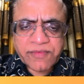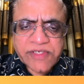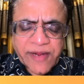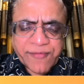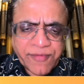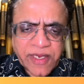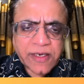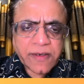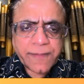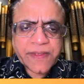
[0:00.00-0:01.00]
I
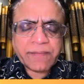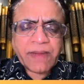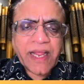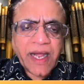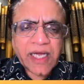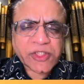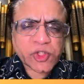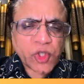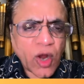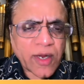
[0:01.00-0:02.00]
feel in my heart
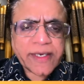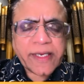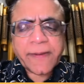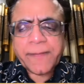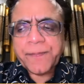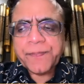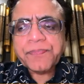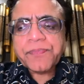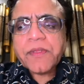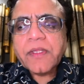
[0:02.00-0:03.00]
strongly,
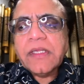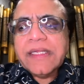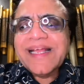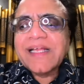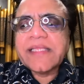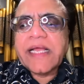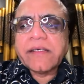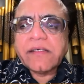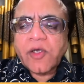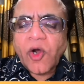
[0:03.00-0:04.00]

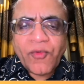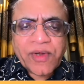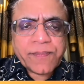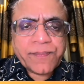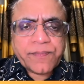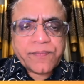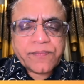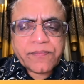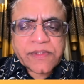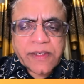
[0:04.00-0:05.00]
that over
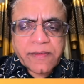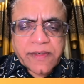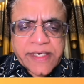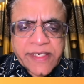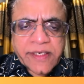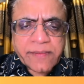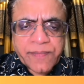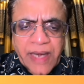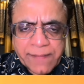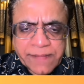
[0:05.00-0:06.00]
the Indian
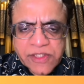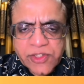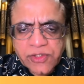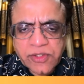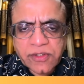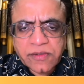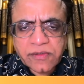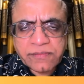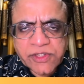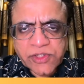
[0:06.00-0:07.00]
Prime Minister,
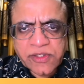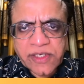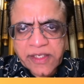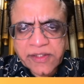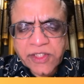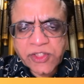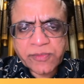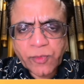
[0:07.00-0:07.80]
Mr. Narendra G.